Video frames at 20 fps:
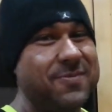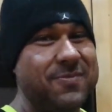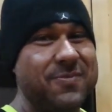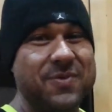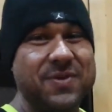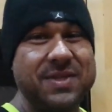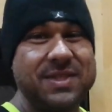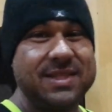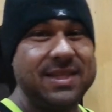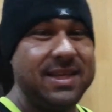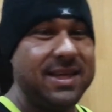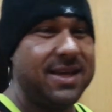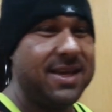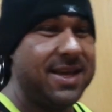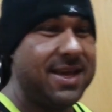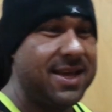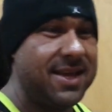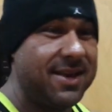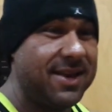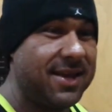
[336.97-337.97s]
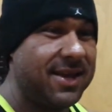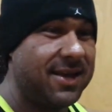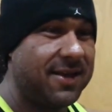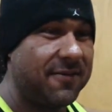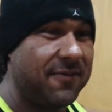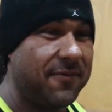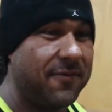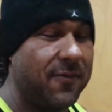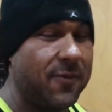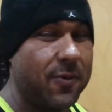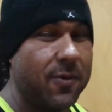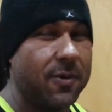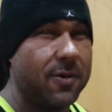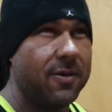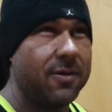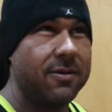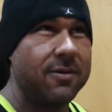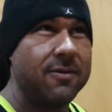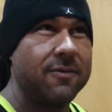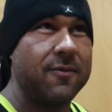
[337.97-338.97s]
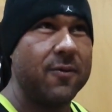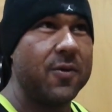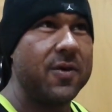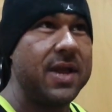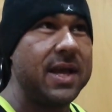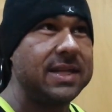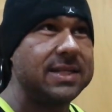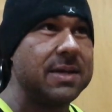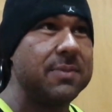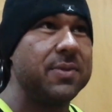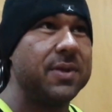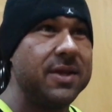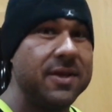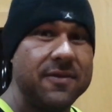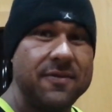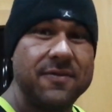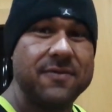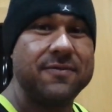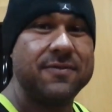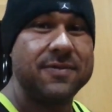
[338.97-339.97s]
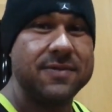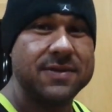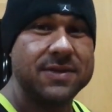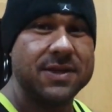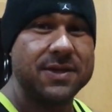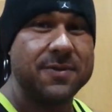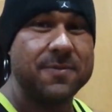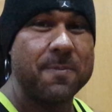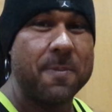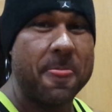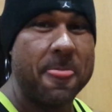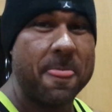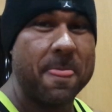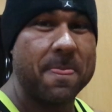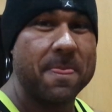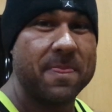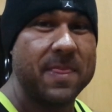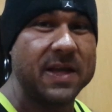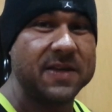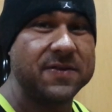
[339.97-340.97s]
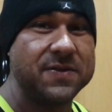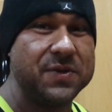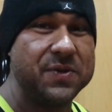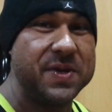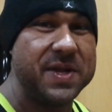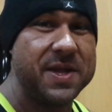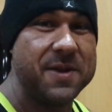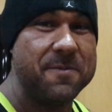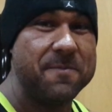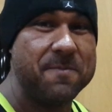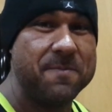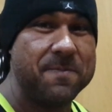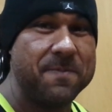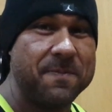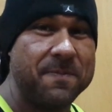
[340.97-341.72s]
we'll see you in four days, I believe. So please tune in.